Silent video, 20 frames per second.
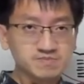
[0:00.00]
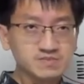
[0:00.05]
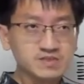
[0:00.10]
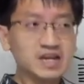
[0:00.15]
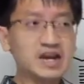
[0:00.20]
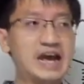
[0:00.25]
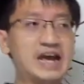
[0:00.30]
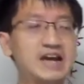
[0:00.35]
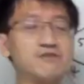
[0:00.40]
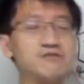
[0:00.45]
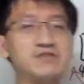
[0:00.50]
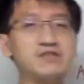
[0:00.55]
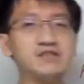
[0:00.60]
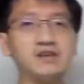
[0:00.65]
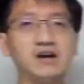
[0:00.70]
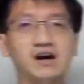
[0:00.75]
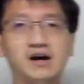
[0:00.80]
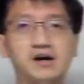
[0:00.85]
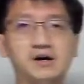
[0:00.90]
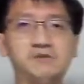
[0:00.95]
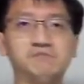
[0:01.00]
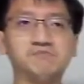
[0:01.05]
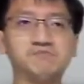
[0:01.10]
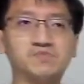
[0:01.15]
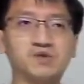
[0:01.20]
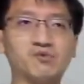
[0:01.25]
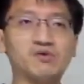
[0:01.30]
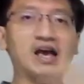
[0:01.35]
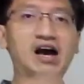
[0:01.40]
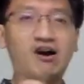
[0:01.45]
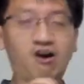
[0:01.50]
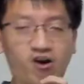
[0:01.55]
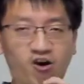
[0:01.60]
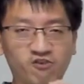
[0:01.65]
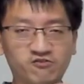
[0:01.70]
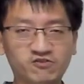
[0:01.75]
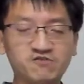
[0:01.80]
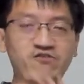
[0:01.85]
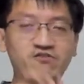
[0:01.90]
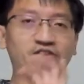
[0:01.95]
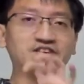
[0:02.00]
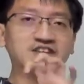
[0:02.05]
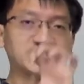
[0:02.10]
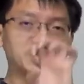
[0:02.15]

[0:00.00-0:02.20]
and we are often very